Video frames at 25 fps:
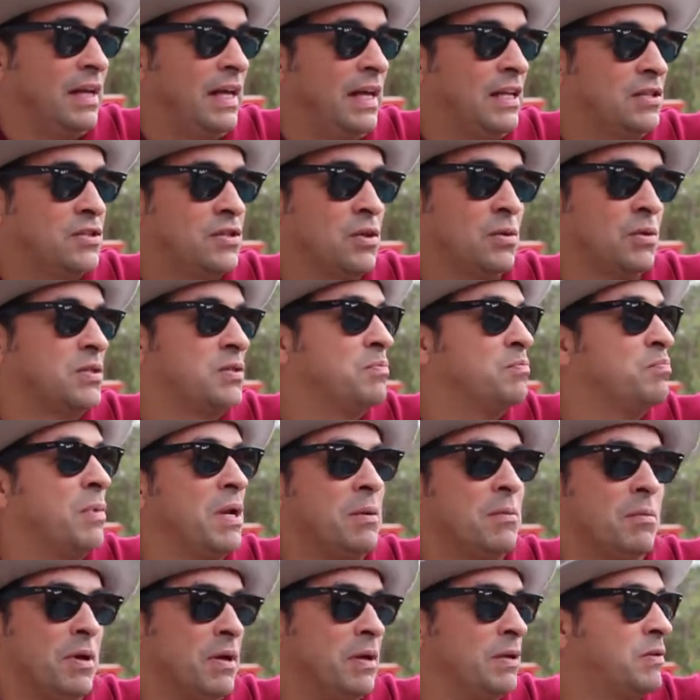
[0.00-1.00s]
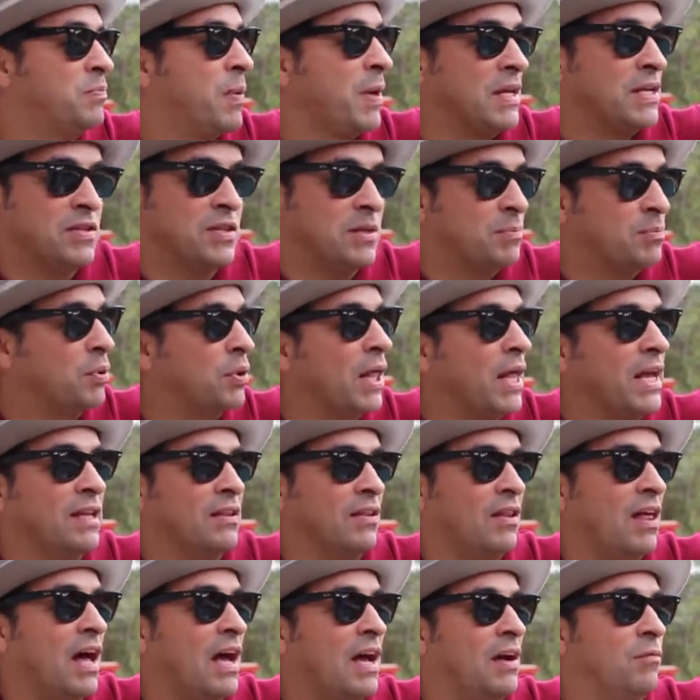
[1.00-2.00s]
And so it's minimum. It's basically play
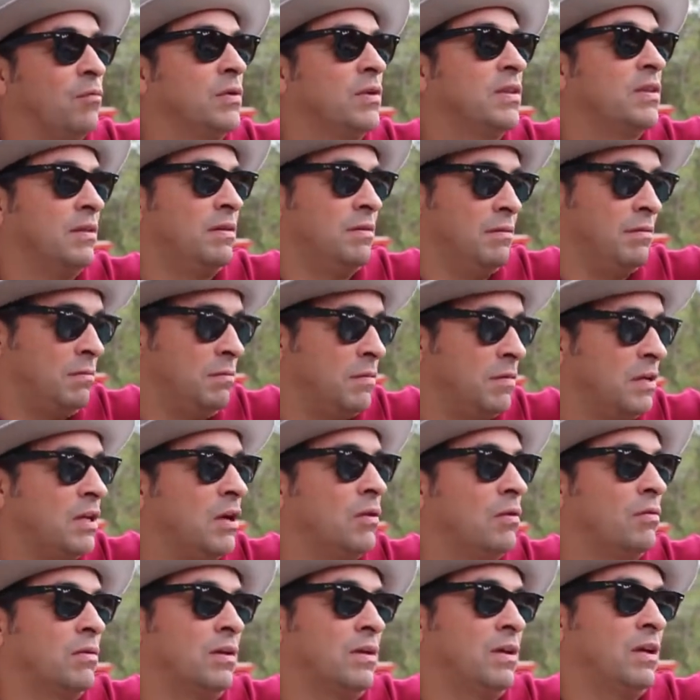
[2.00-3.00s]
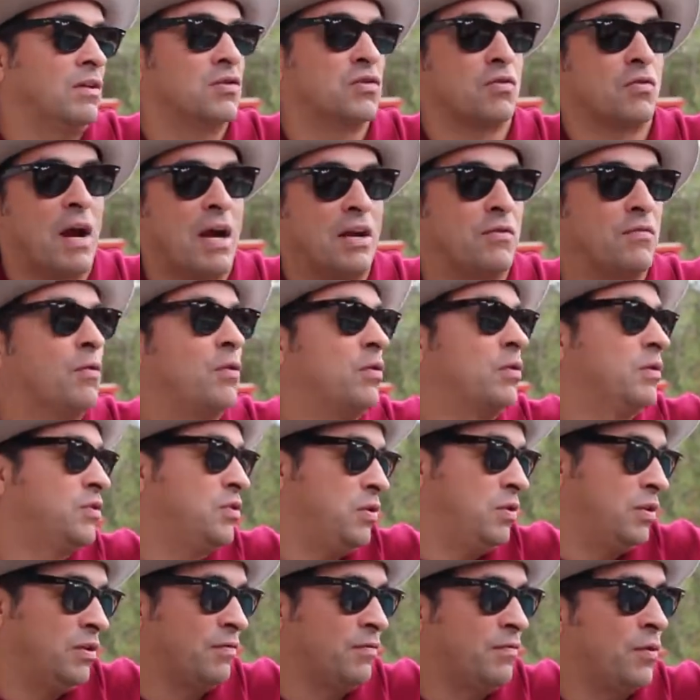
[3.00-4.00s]
it live with, your scratch vocal,
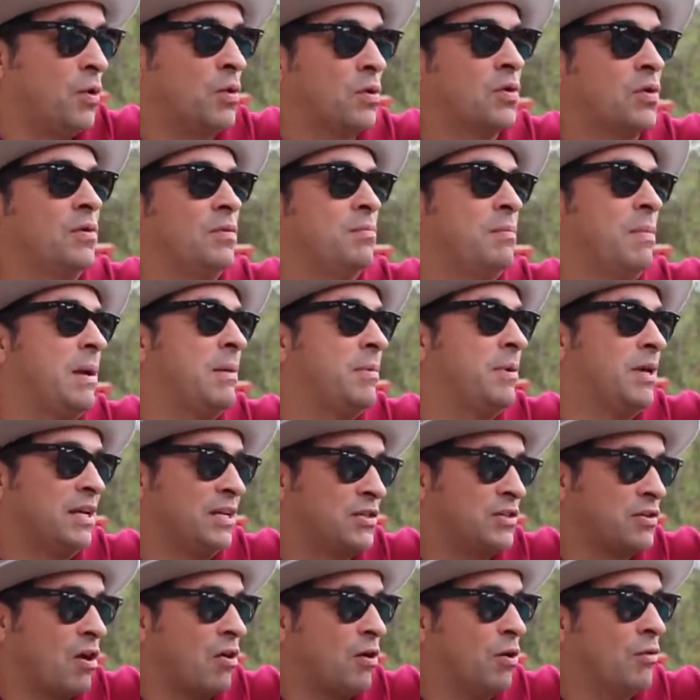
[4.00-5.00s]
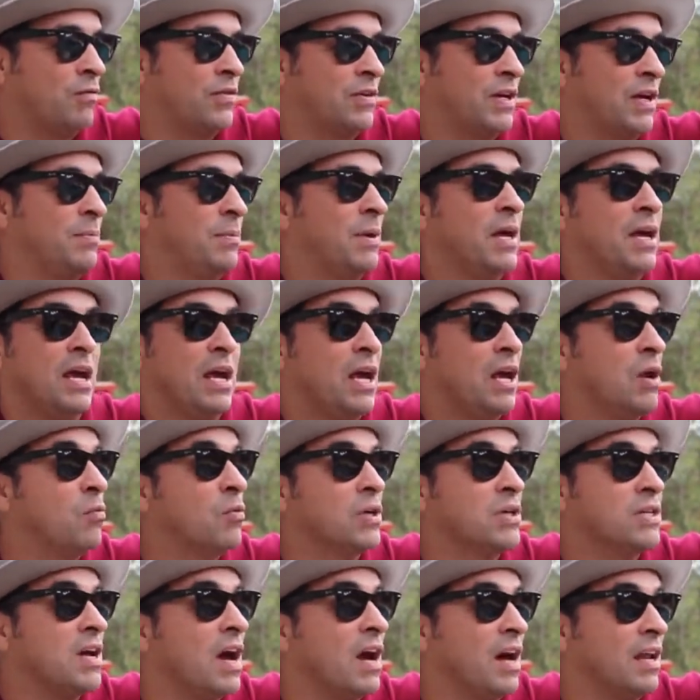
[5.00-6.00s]
do your vocal, and maybe a guitar overdub, and
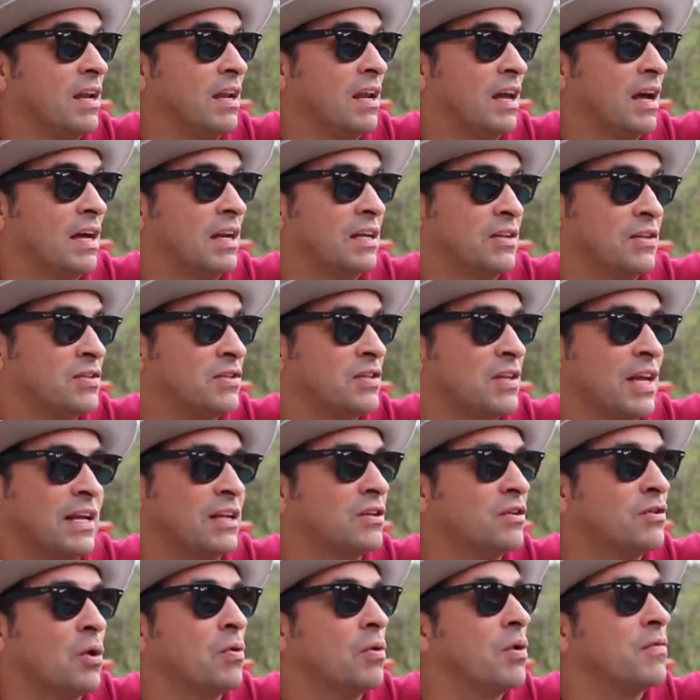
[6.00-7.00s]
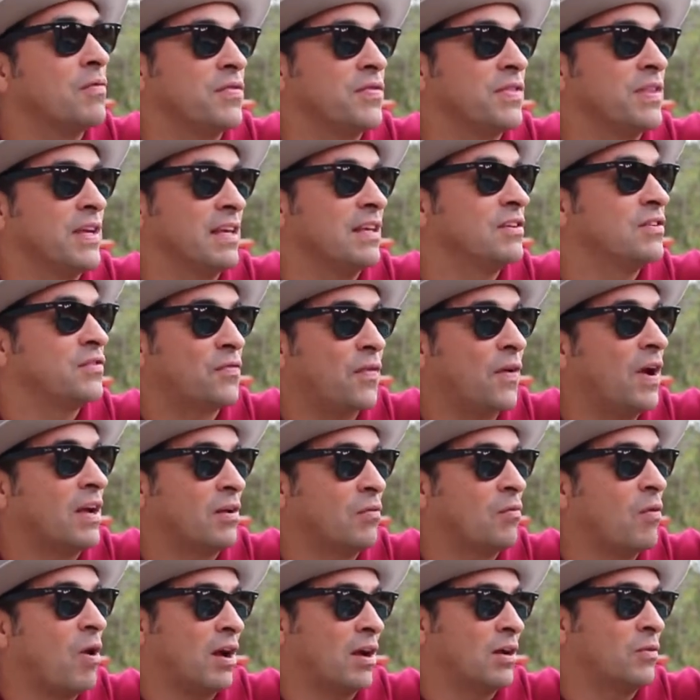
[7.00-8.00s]
we're done. It's like, don't overthink it. It's
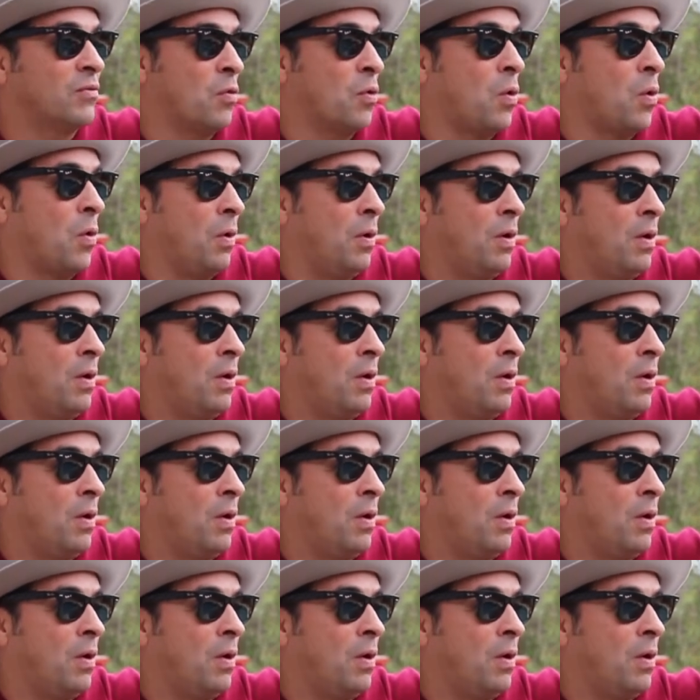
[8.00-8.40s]
fucking rock and roll.